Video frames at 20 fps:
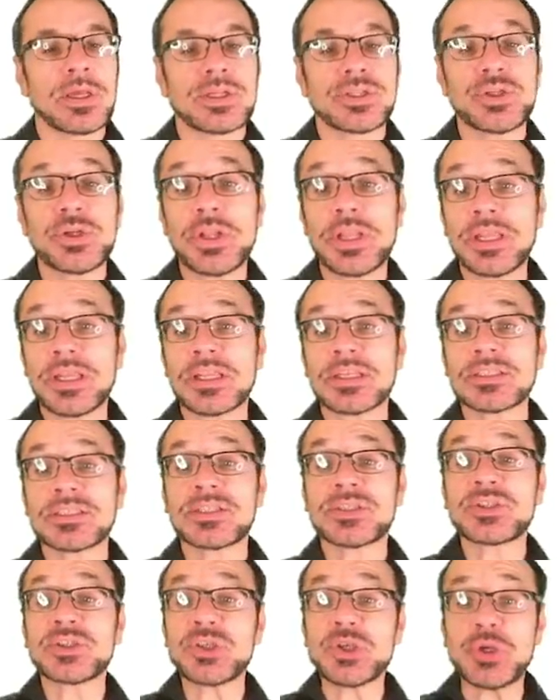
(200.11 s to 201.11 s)
So let us
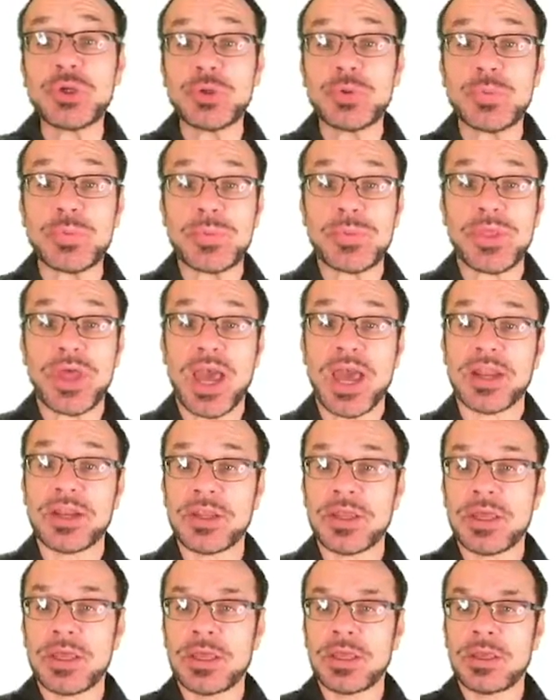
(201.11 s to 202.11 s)
assume
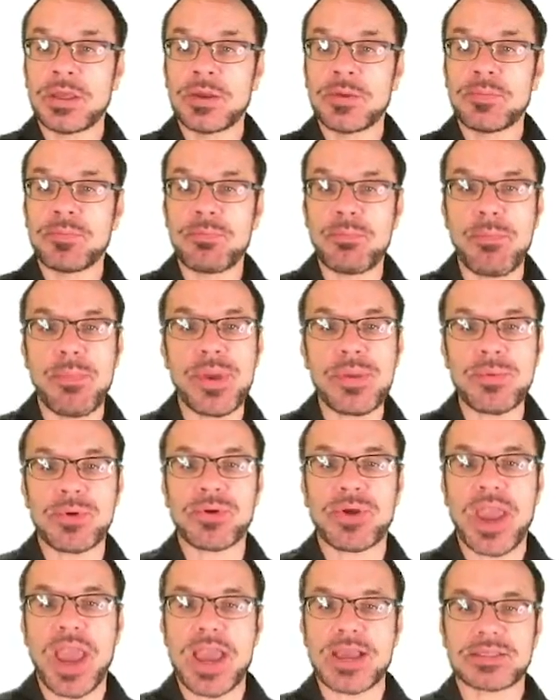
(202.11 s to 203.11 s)
that
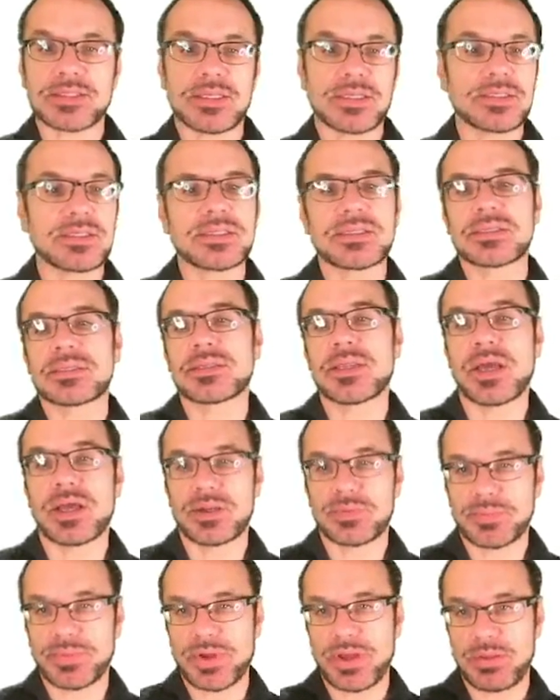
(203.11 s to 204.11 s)
memory access is not
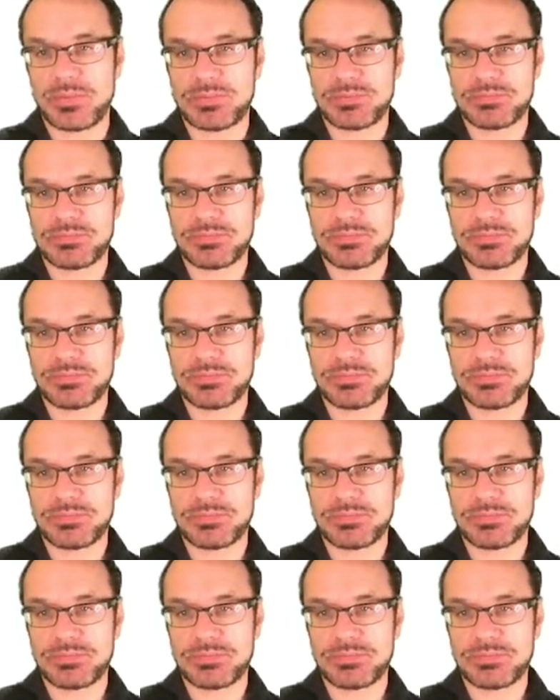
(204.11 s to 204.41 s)
a problem.